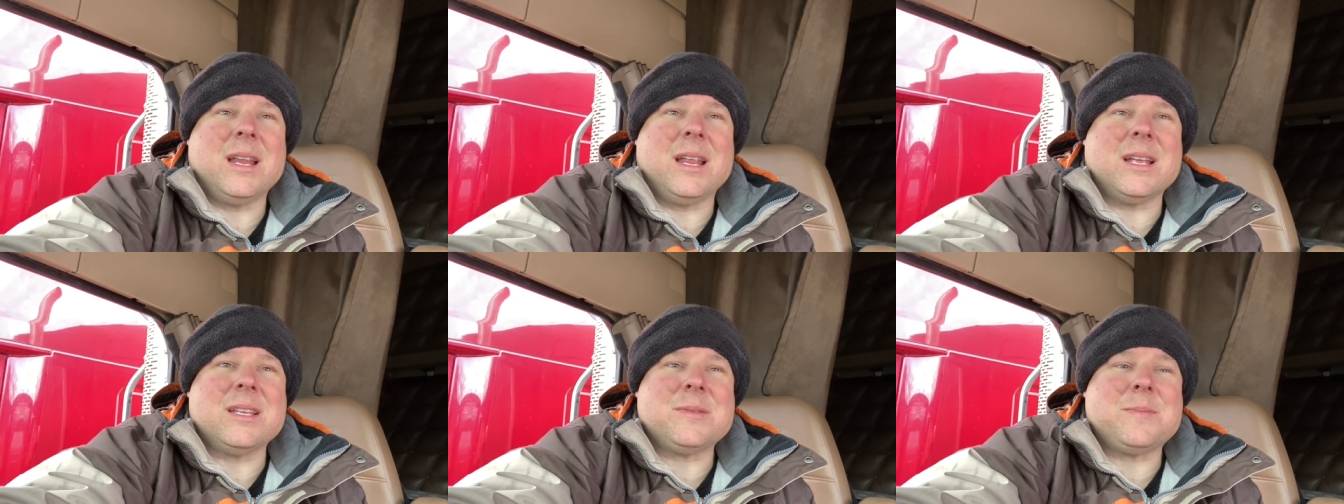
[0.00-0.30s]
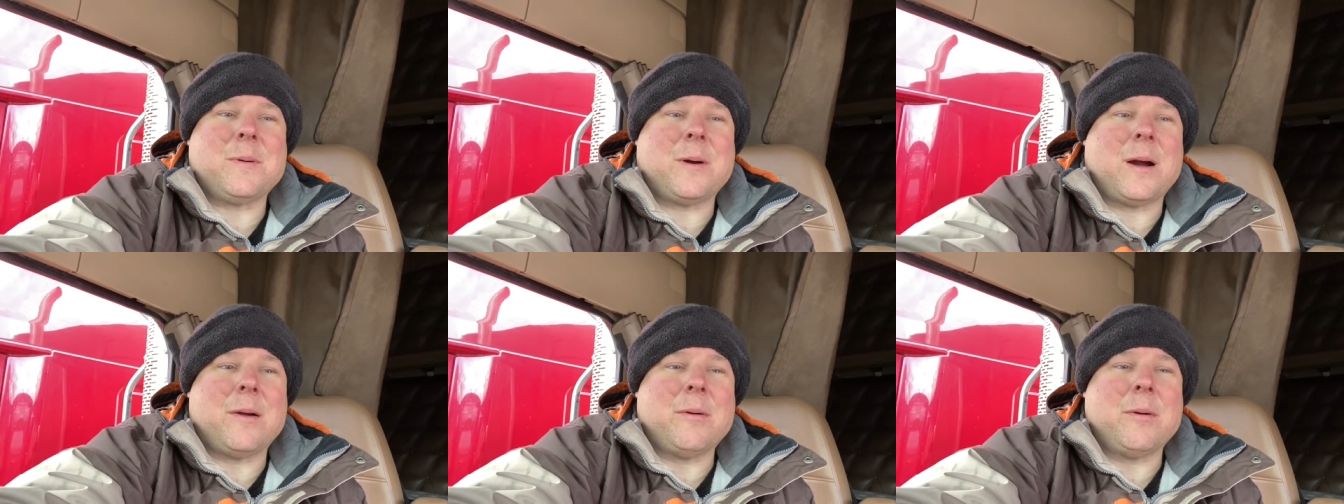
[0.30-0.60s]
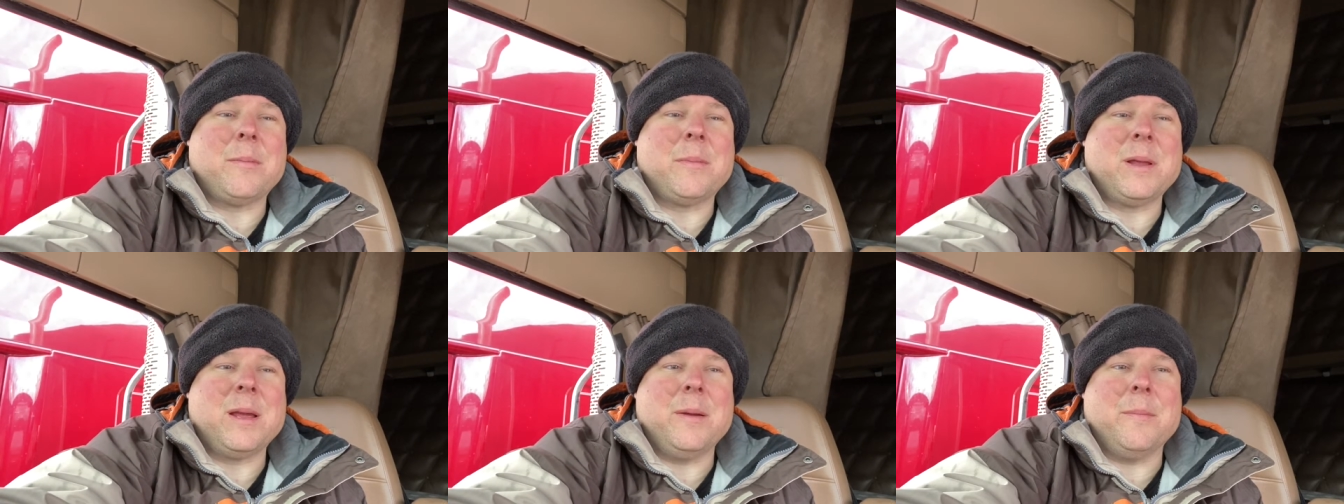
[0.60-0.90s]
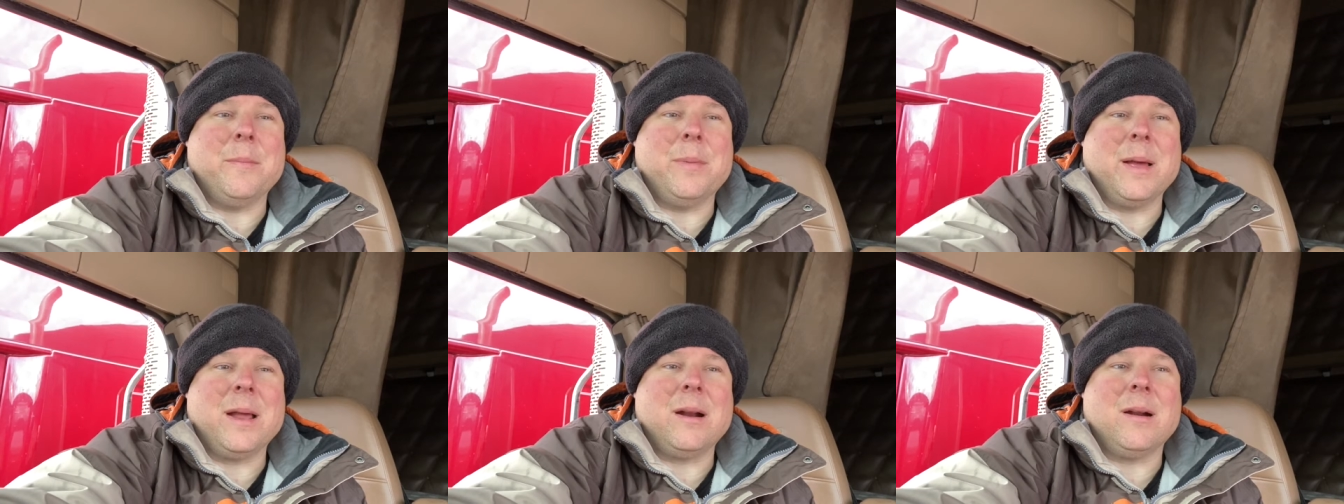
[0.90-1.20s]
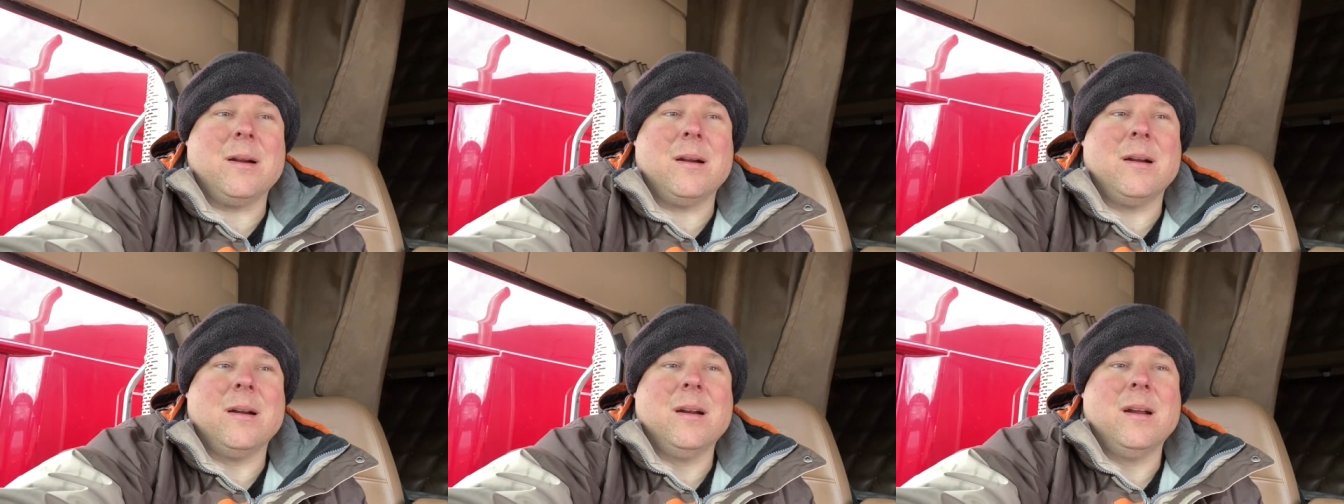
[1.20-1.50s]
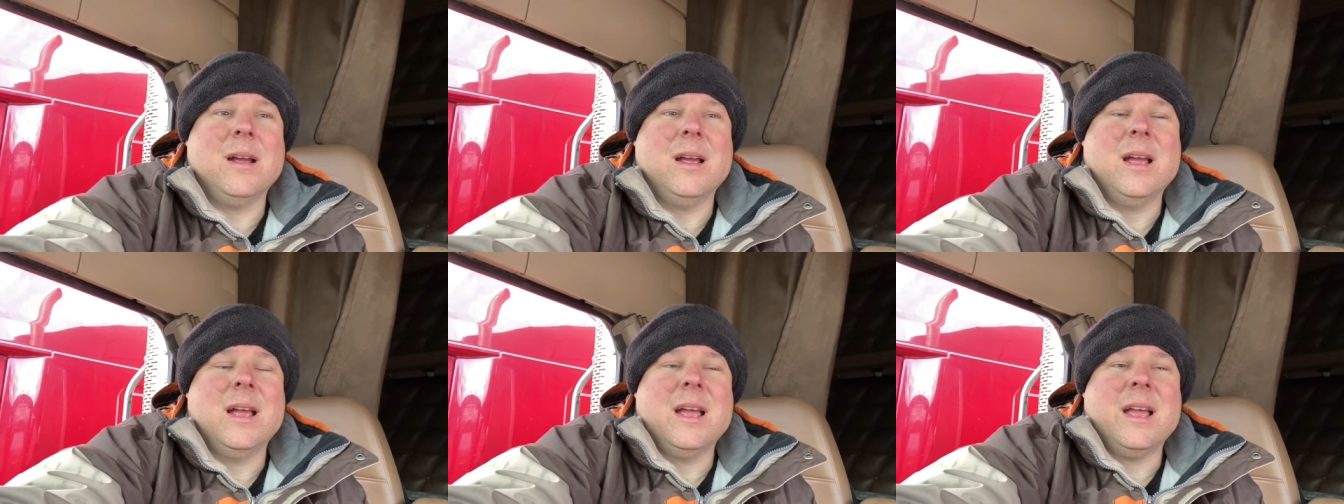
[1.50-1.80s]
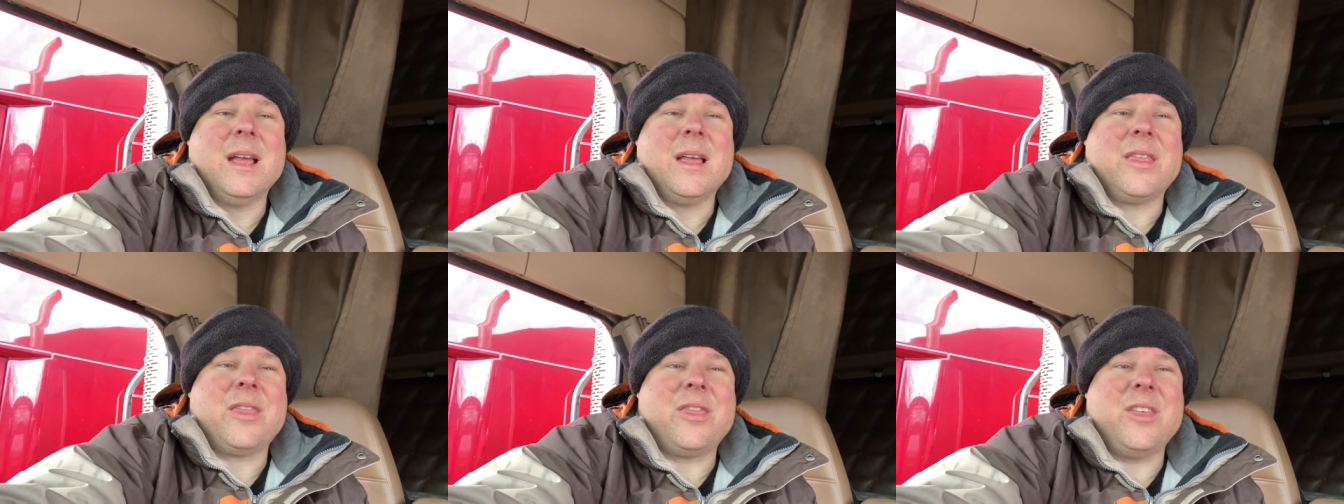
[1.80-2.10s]
That's probably a better
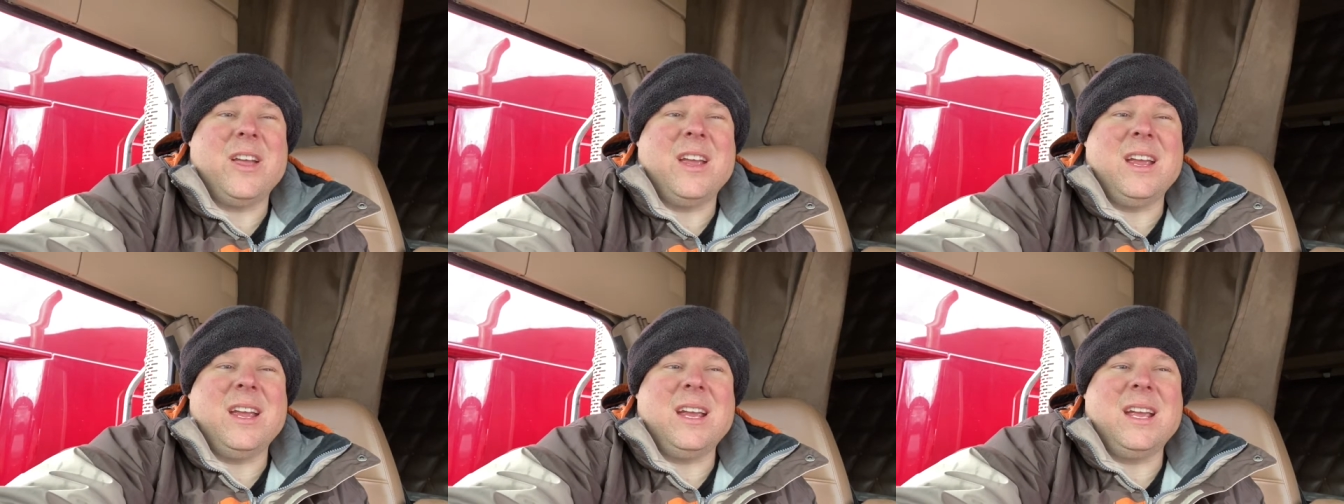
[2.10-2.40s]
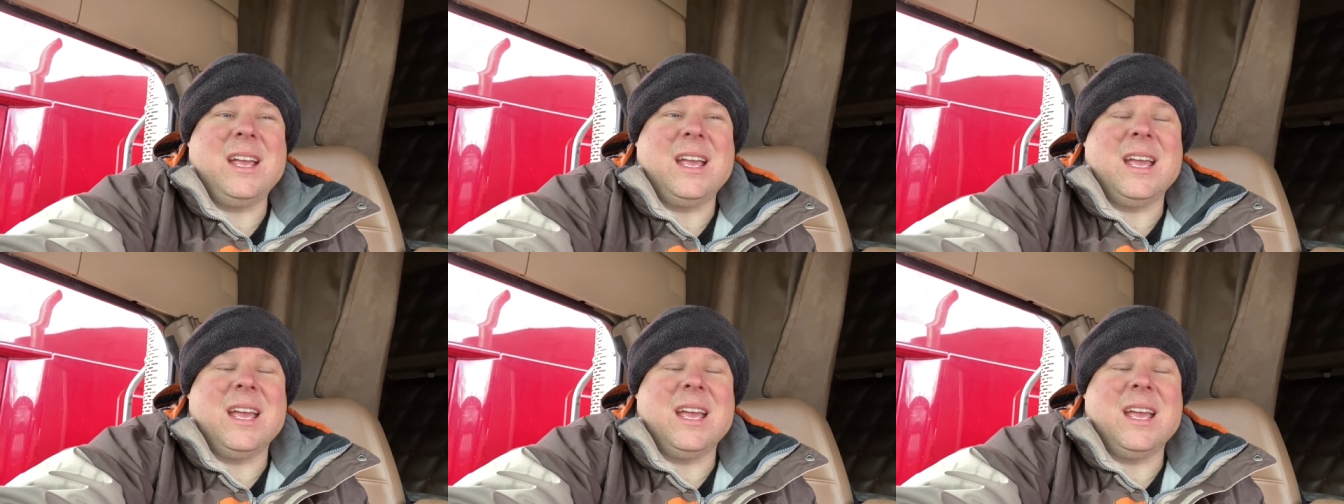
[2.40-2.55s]
thing.